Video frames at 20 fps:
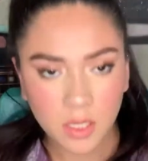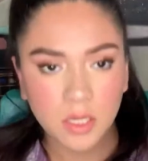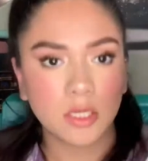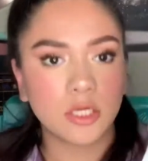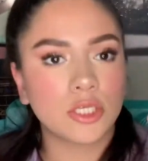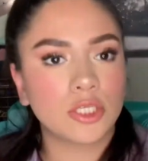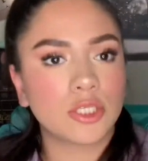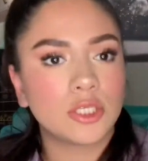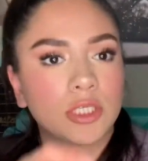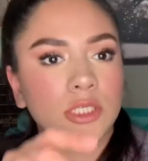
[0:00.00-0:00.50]

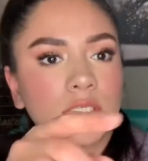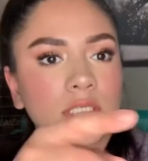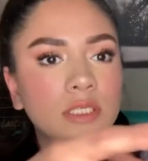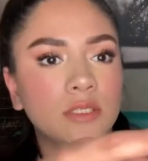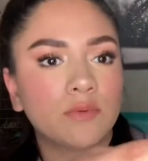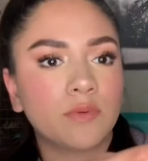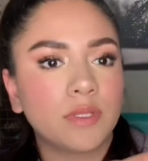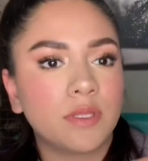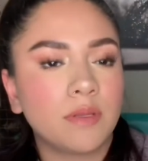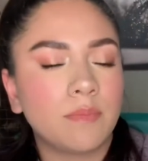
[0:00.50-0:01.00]
So this is what
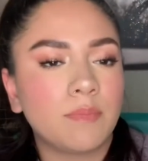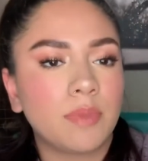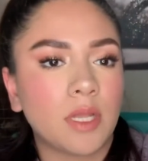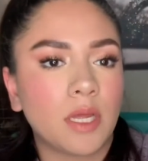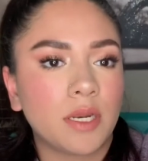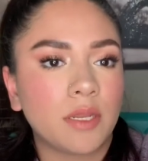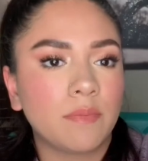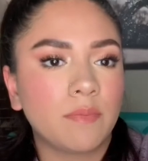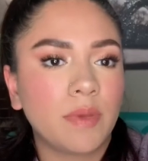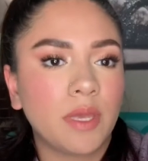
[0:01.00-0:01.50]
the blotting
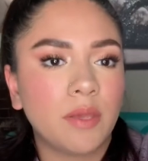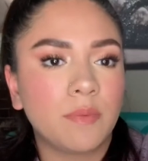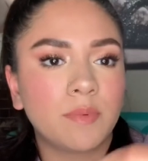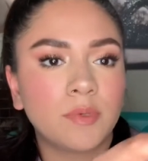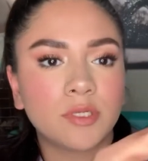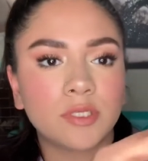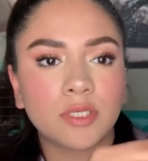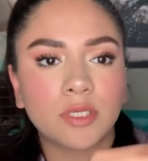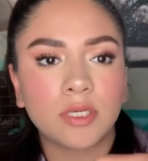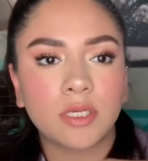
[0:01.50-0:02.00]
papers
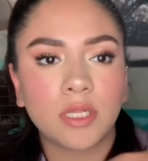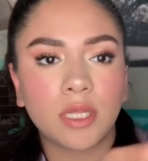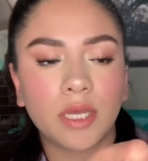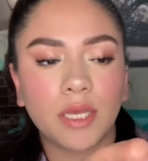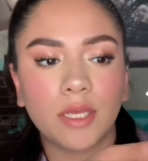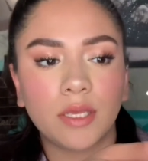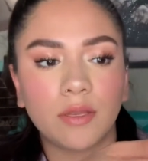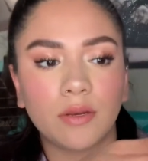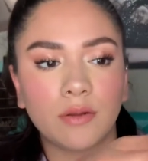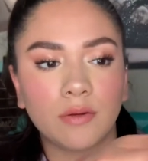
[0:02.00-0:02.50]
look like, you
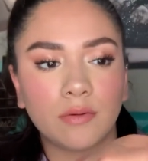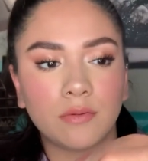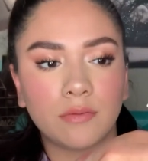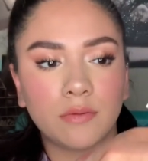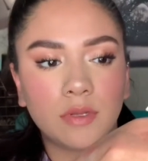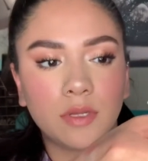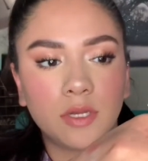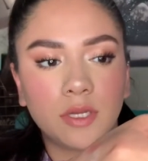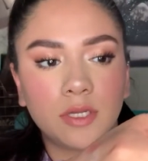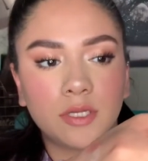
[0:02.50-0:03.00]
know,
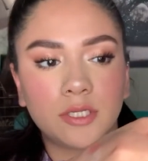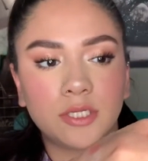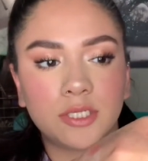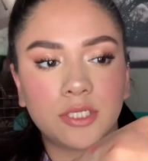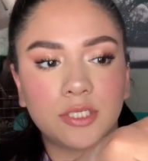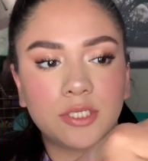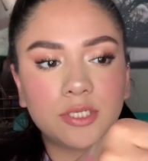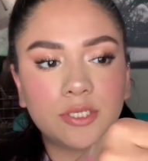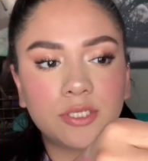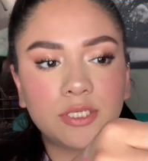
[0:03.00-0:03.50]
just
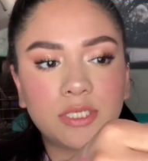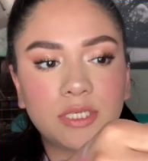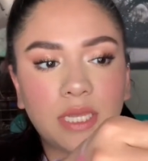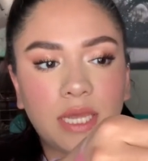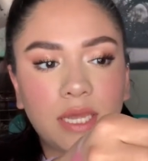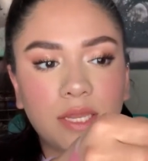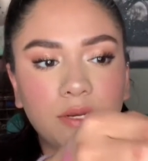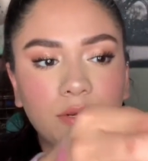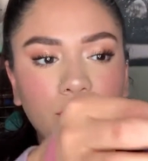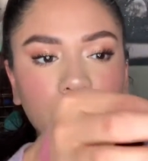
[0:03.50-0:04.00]
your
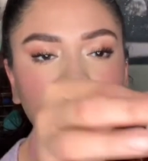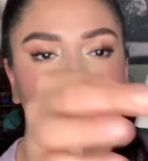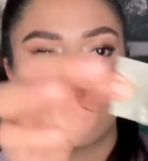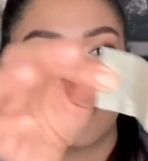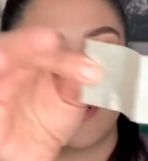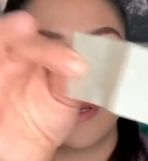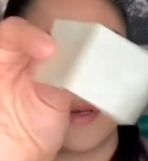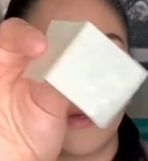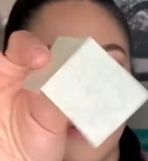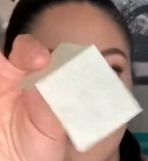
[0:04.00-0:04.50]
standard
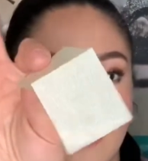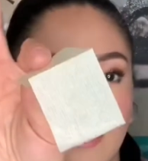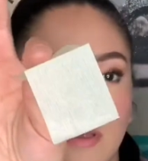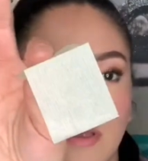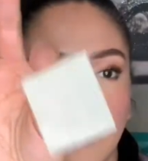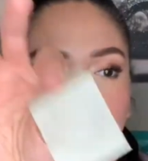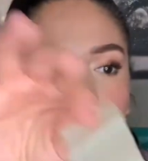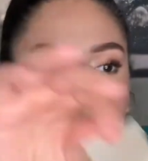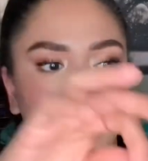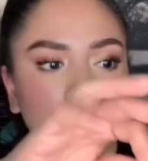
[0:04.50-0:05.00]

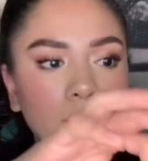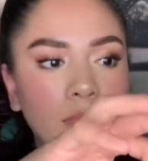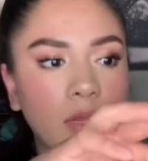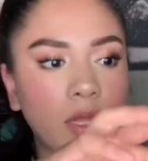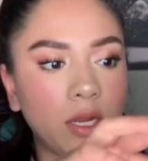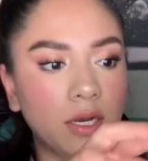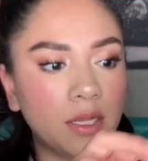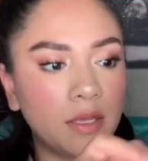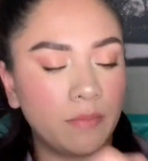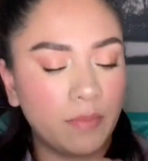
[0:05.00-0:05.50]

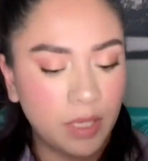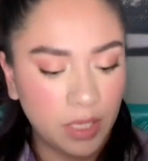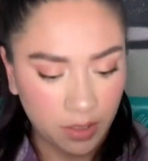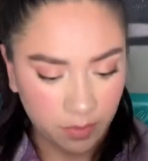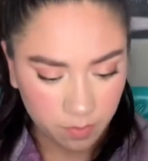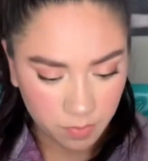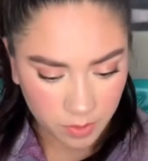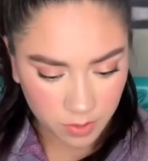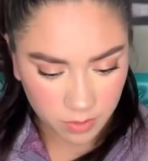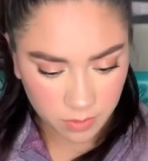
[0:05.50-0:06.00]
blotting paper.
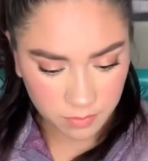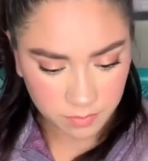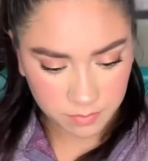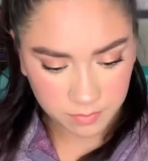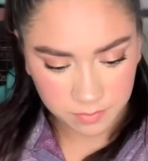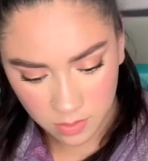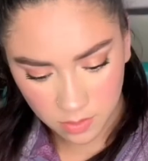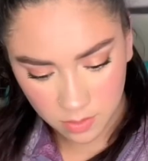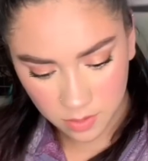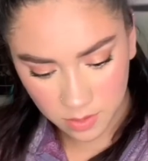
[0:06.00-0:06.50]

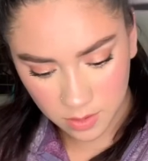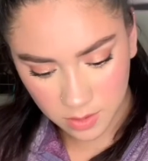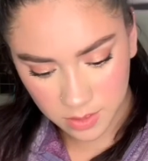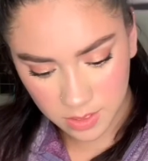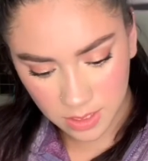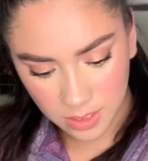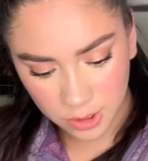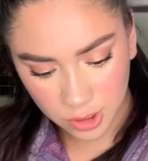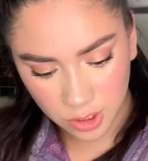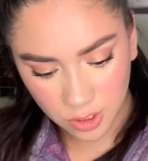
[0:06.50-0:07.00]
It's
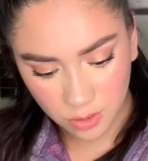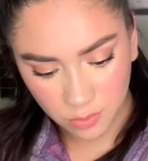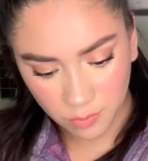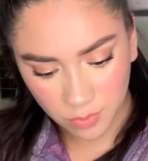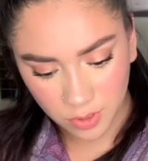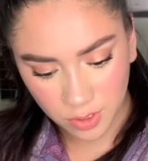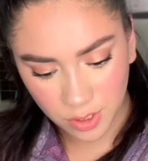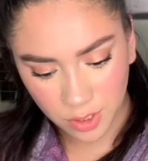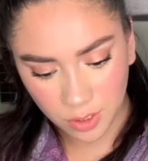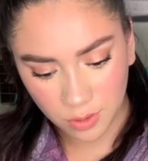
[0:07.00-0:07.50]
actually really
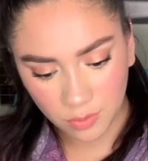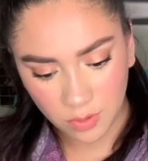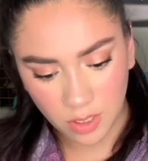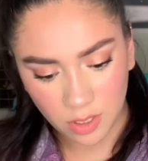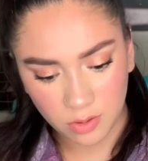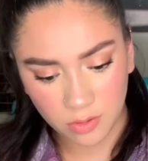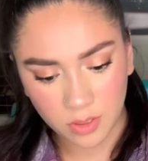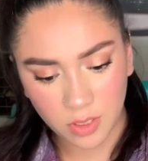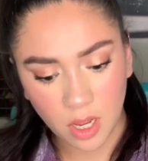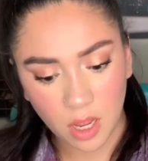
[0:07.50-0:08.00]
cute how
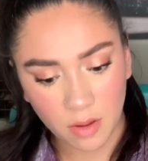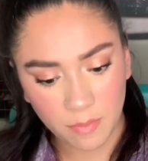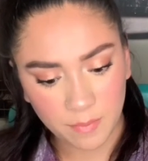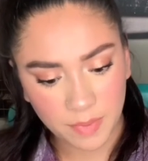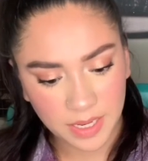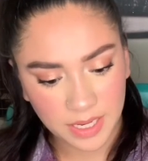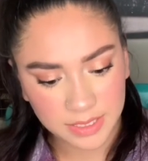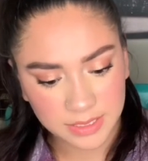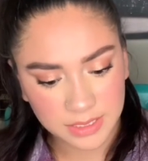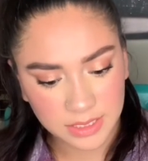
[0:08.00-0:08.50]
compact
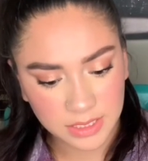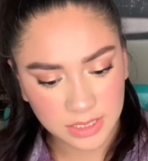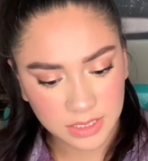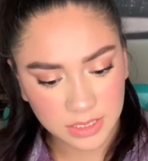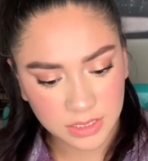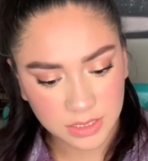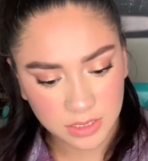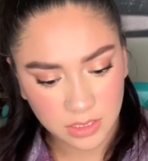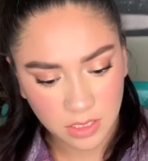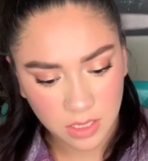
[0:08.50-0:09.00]
it is.
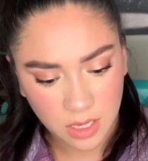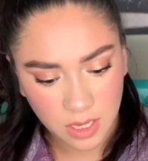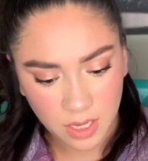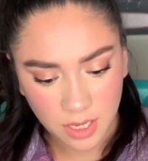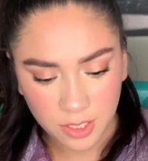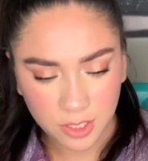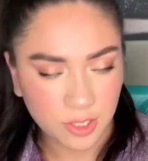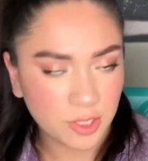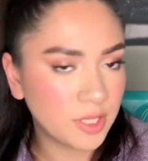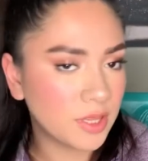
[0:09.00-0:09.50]
You
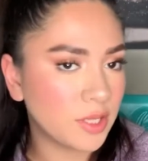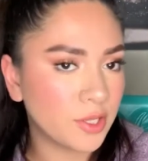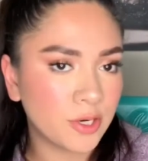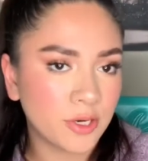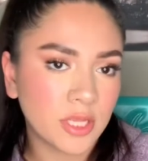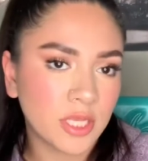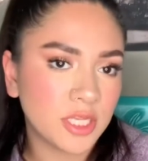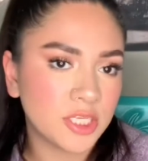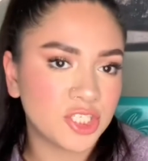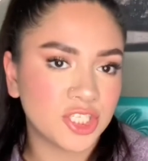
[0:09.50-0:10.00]
can literally
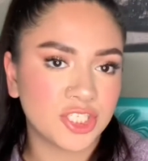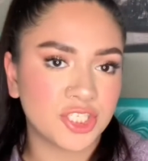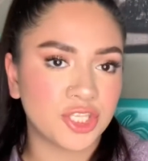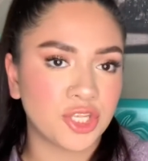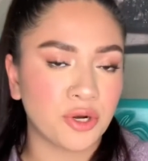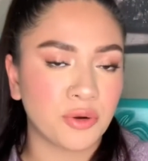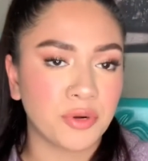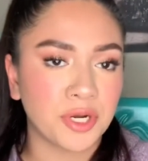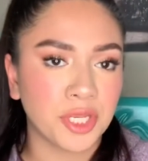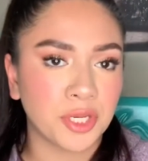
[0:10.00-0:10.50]
just throw it
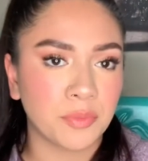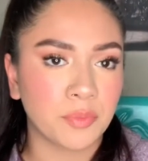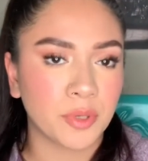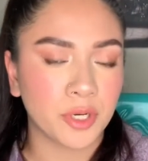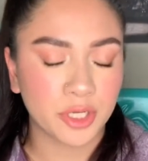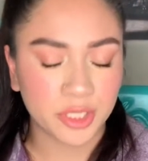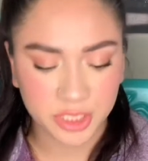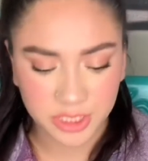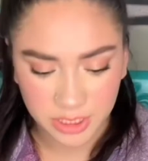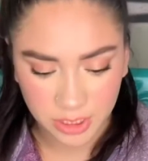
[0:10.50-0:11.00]
in your purse
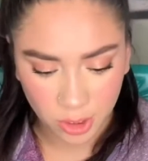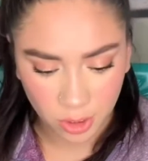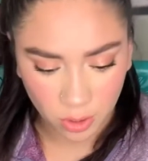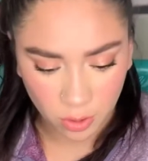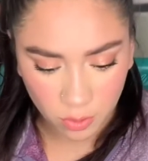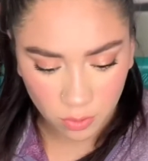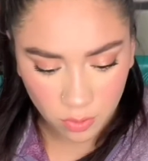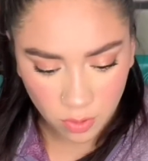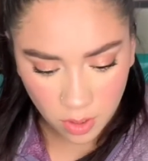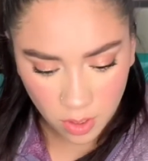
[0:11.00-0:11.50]
and go
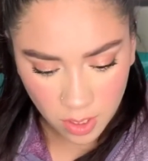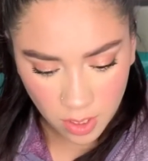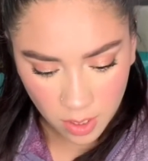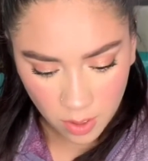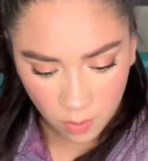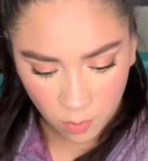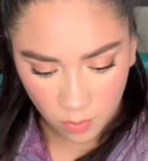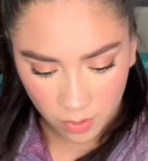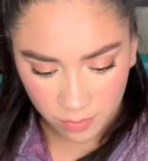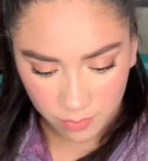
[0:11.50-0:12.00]

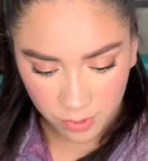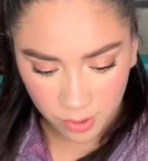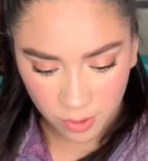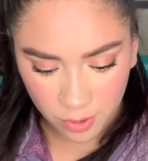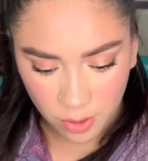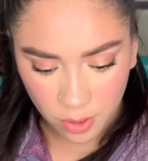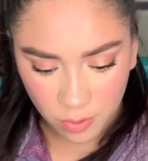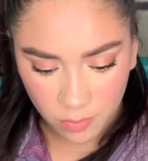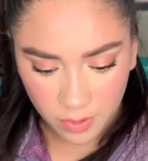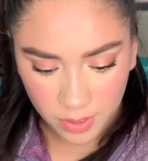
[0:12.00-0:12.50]
wherever you're
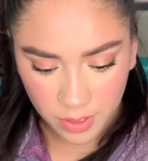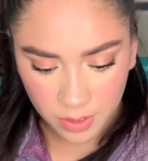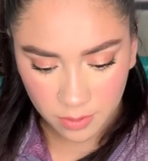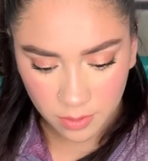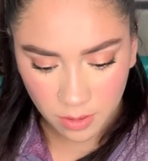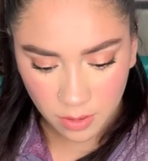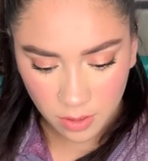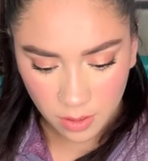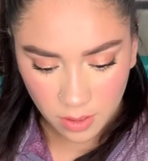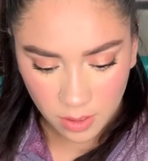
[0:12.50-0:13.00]
going
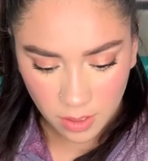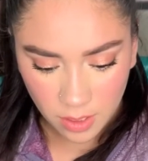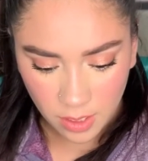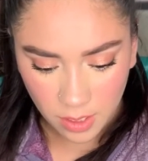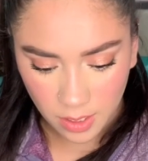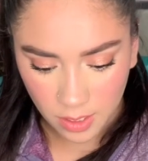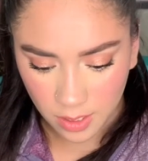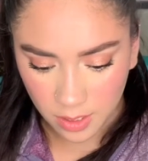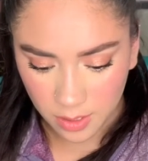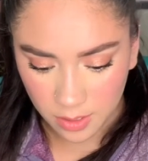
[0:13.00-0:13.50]

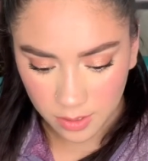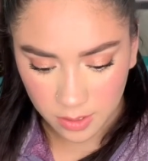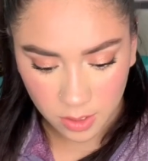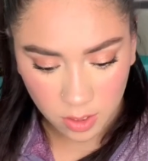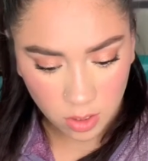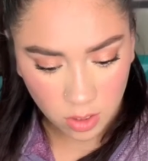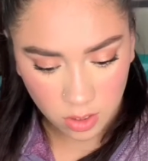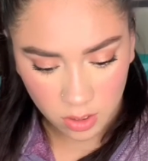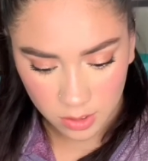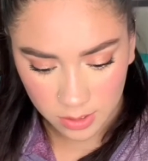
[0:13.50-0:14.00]
and
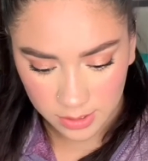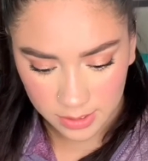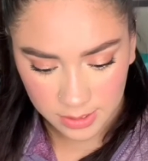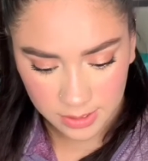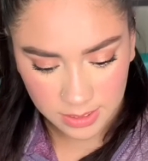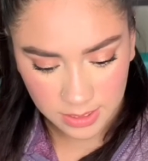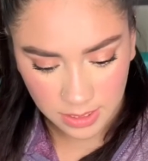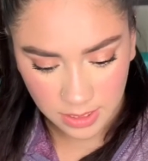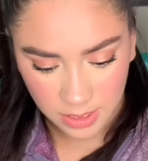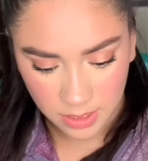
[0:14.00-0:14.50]
call it a
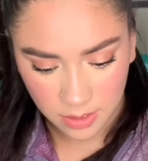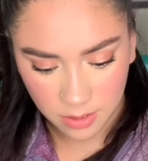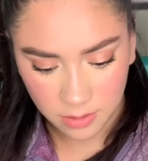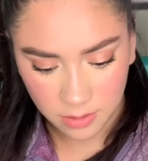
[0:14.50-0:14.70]
day.